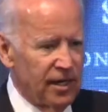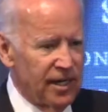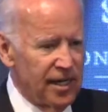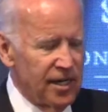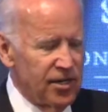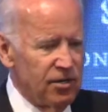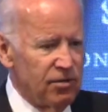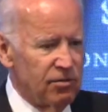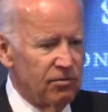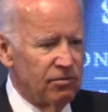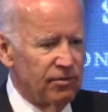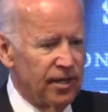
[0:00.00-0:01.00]

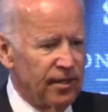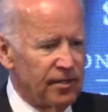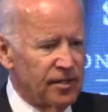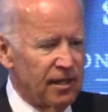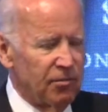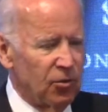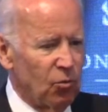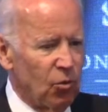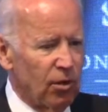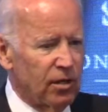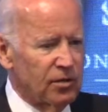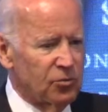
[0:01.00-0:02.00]
EU that is able to
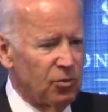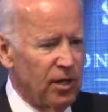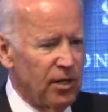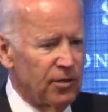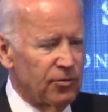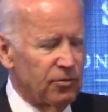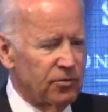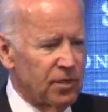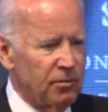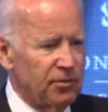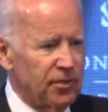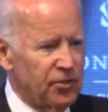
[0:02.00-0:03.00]
work its way through
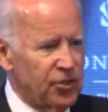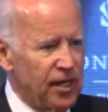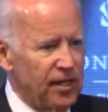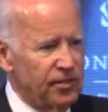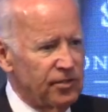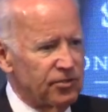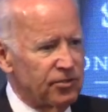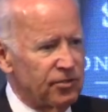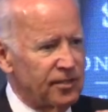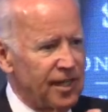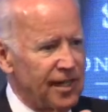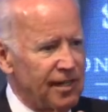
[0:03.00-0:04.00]
some of the changes that are
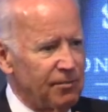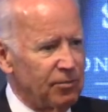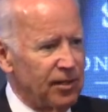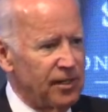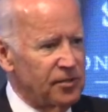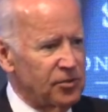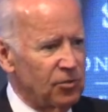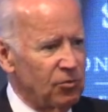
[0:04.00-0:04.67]
taking place in the